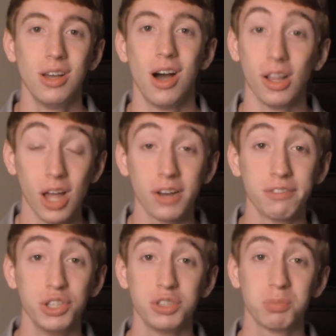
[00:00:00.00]
A lot of
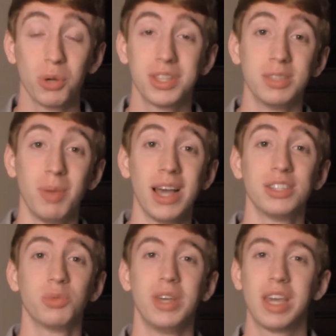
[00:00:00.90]
news broke this
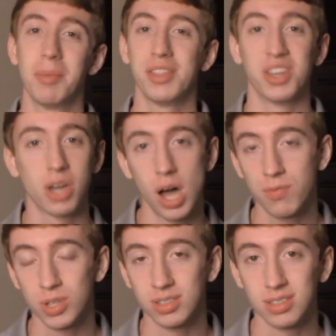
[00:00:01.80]
past week about the
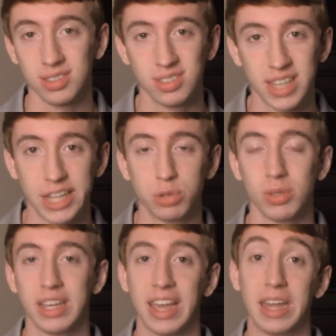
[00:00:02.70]
conference
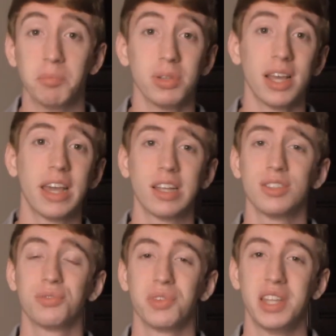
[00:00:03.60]
scheduling and
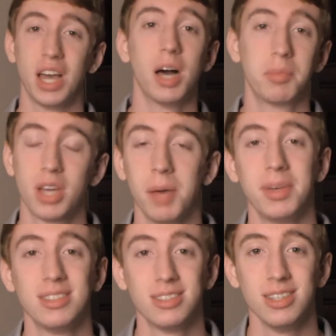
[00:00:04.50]
plans for the
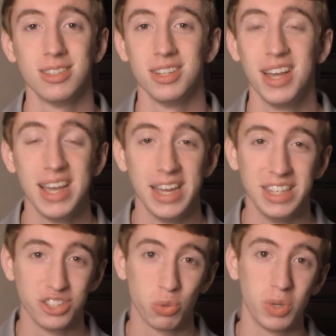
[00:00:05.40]
upcoming season
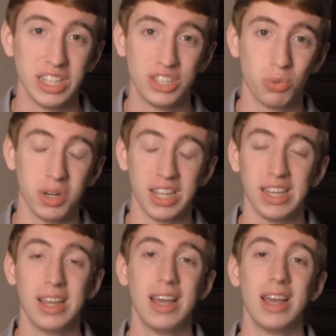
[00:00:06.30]
in
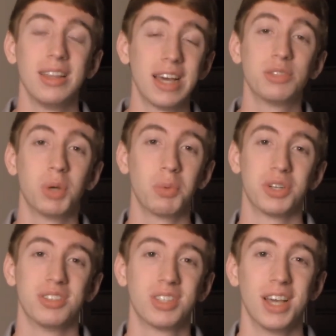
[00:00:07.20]
2020. That's what we're
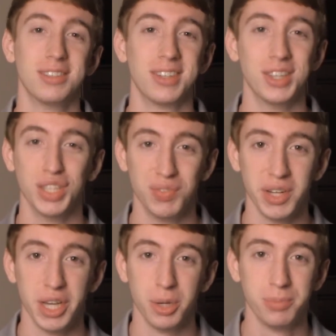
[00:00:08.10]
discussing in this
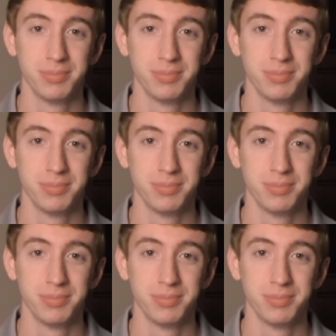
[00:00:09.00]
video.